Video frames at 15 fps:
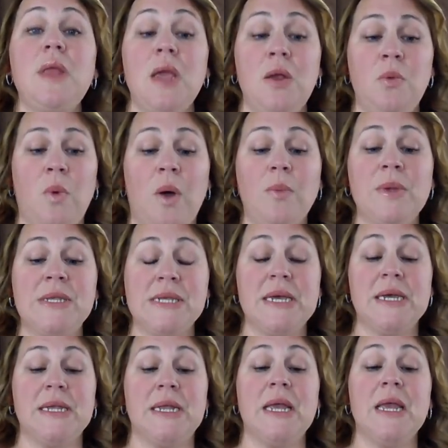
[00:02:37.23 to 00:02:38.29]
And what we
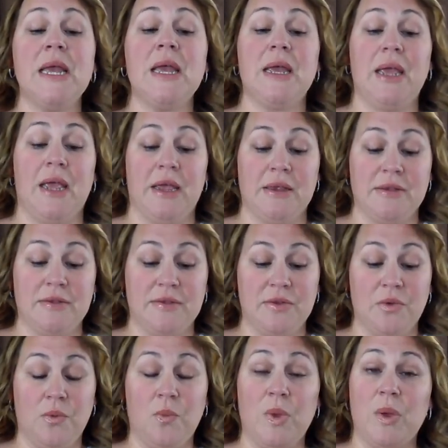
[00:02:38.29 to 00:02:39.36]
did is
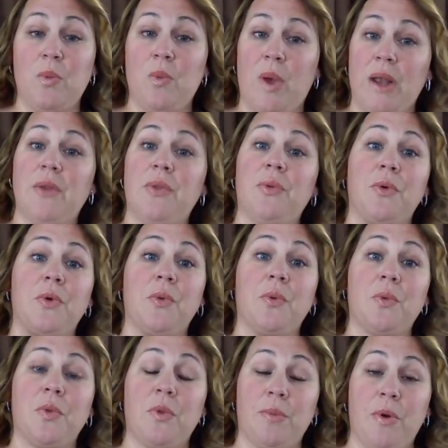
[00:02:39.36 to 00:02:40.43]
we went
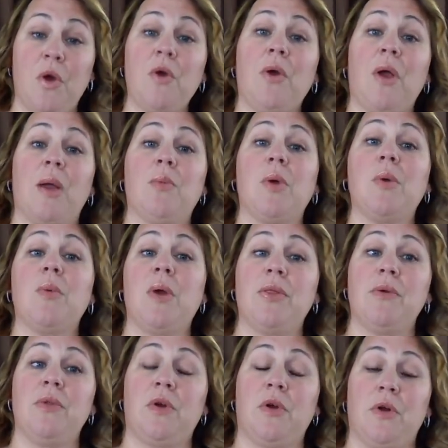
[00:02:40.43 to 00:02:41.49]
through the program. We went
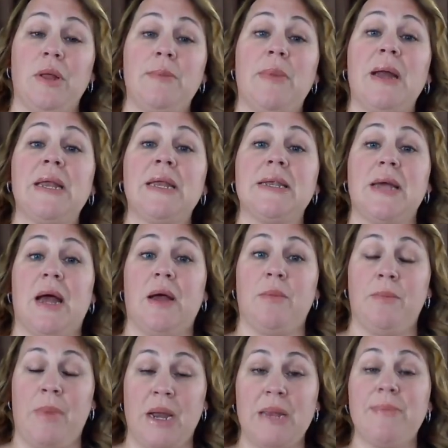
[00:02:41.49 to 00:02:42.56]
through the early money that
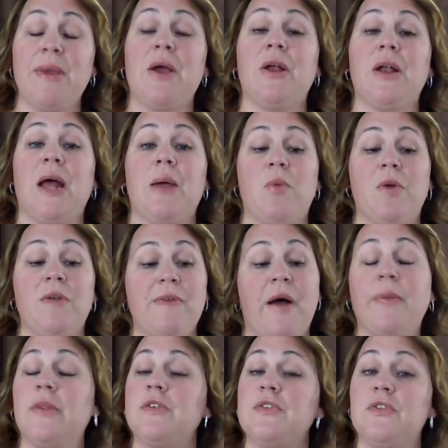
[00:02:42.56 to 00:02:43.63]
money paradigm. We
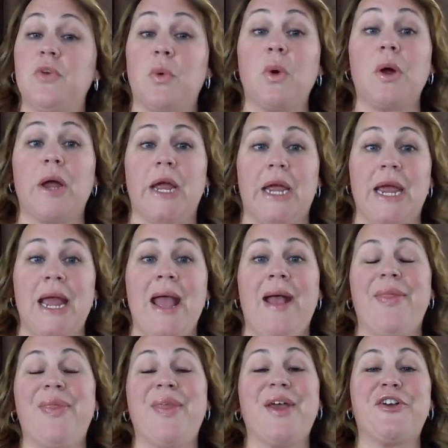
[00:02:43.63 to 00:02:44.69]
found the story
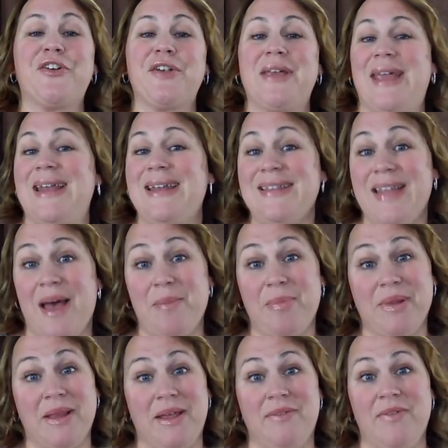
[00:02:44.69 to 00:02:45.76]
that created that
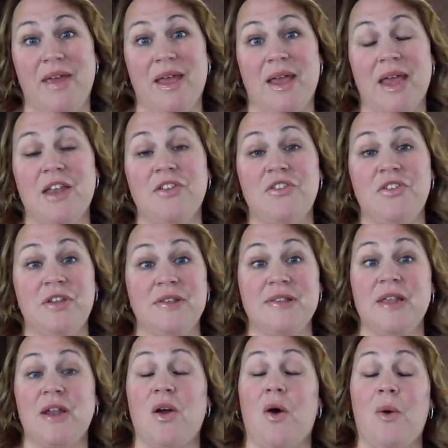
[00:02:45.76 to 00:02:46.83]
believing. And she
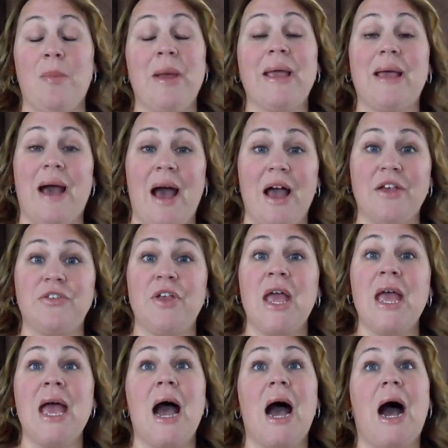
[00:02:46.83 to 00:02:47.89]
said, "Oh my gosh,
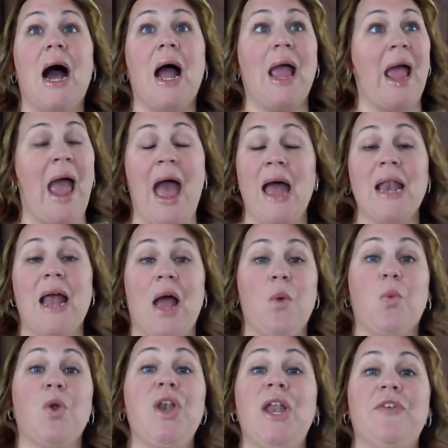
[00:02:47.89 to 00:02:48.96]
I had I
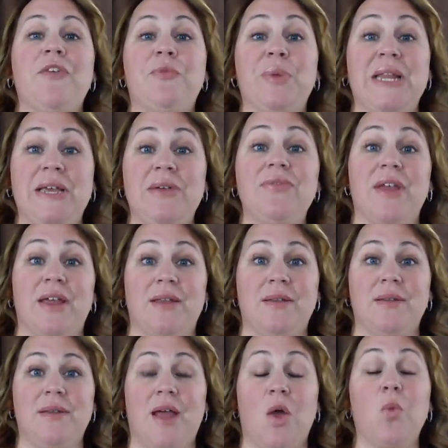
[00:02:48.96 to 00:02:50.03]
wouldn't have believed it.
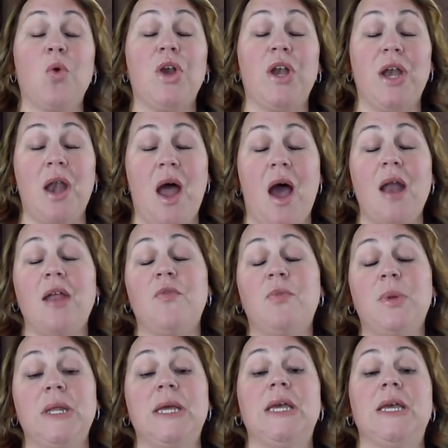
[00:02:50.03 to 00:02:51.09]
I would not have
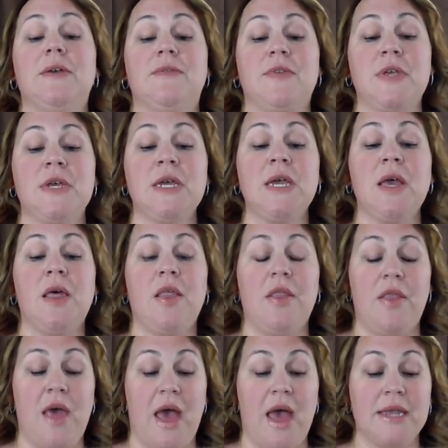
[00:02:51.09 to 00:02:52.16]
believed
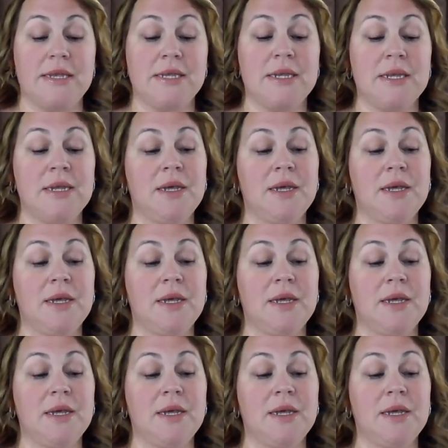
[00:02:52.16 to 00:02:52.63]
that